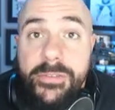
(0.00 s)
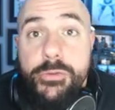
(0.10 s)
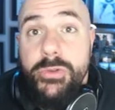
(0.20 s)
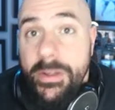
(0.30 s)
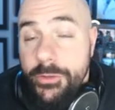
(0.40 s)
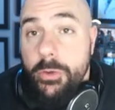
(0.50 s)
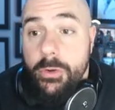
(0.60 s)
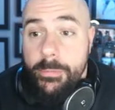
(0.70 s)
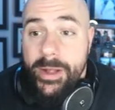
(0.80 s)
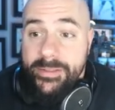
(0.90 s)
if you give the
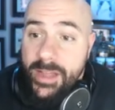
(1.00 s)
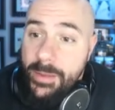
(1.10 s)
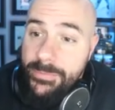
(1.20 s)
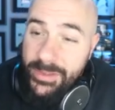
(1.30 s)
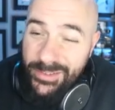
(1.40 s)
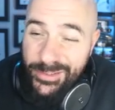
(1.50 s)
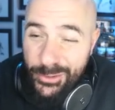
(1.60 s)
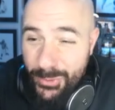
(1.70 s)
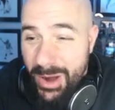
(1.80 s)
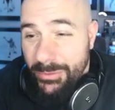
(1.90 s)
quarterback time, these 2
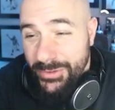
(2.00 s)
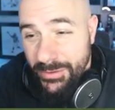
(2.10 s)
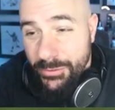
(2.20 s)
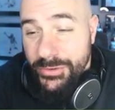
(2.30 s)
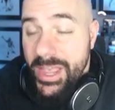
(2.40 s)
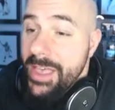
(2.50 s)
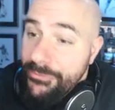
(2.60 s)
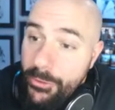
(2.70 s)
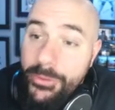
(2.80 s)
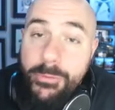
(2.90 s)
wide receivers, if
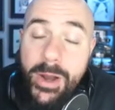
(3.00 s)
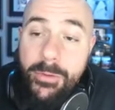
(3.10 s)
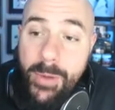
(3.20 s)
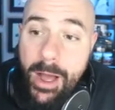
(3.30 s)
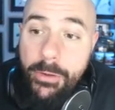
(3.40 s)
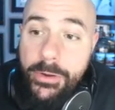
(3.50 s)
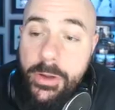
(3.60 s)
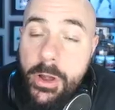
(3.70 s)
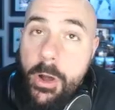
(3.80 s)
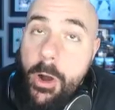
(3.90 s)
on the right route,
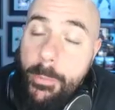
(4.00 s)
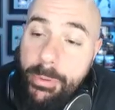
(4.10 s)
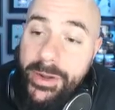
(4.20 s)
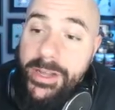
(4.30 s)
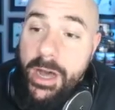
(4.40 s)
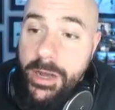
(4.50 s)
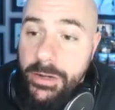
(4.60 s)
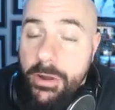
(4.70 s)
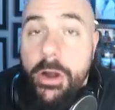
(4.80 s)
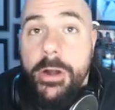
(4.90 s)
are pretty
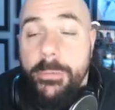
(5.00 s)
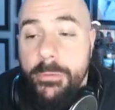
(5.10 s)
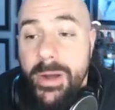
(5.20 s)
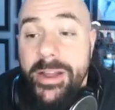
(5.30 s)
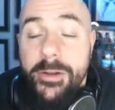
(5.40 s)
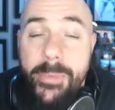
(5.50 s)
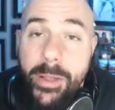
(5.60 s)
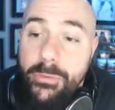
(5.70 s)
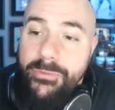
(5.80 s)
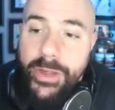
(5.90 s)
unguardable. Right here,
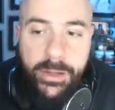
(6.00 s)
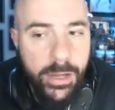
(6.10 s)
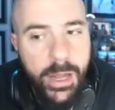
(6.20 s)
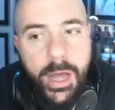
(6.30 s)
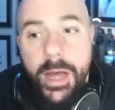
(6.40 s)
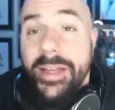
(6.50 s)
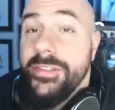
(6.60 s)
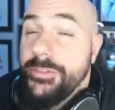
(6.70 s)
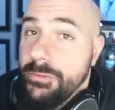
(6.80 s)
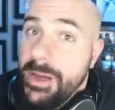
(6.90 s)
Michael Vick,
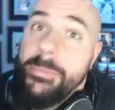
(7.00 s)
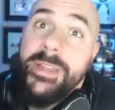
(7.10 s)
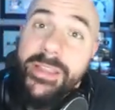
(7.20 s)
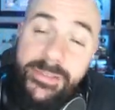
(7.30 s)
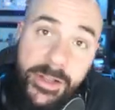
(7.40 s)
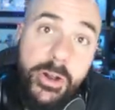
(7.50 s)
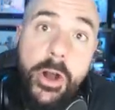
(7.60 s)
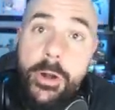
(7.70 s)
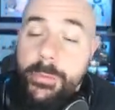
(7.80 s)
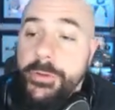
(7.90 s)
his scrambling is
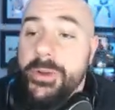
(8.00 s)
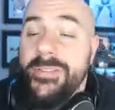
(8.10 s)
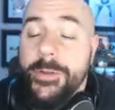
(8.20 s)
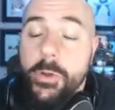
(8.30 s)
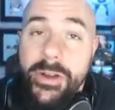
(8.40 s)
unguardable. You're going to have to go ahead